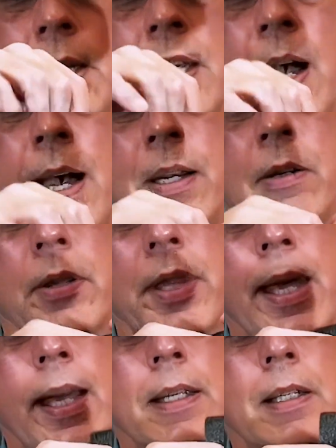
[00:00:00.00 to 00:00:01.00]
knot or
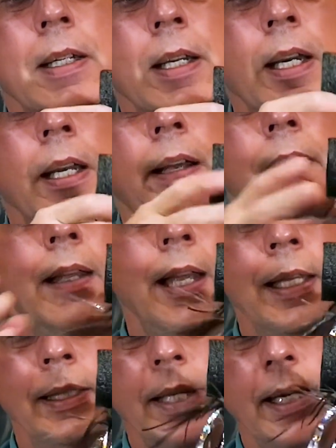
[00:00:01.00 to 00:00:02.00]
that
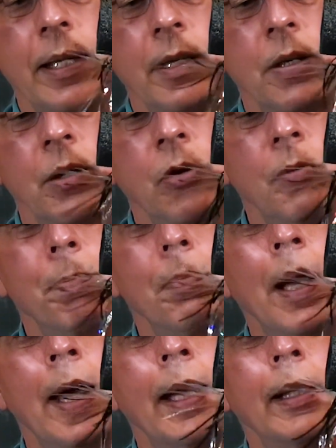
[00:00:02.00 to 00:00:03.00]
a lead hoop
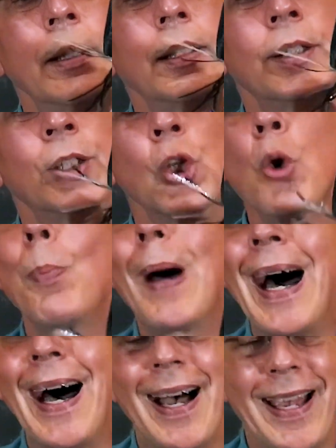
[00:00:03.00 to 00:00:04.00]
loop
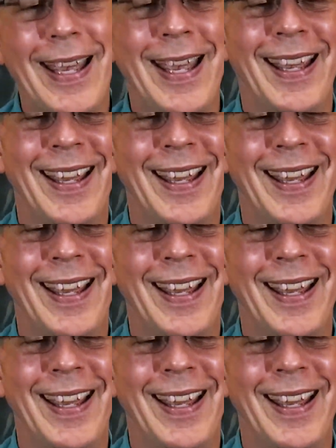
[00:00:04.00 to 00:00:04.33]
eye.